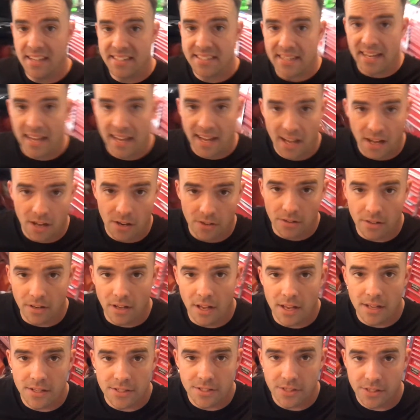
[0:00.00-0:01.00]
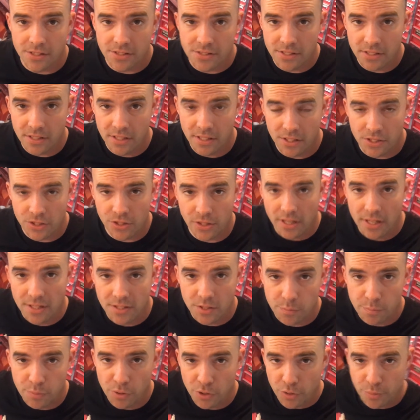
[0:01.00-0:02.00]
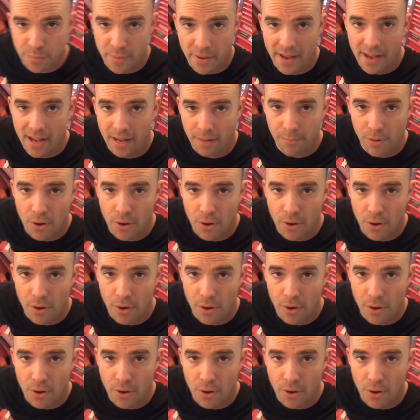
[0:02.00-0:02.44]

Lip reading: it's out. As you can see, trans is pushed back,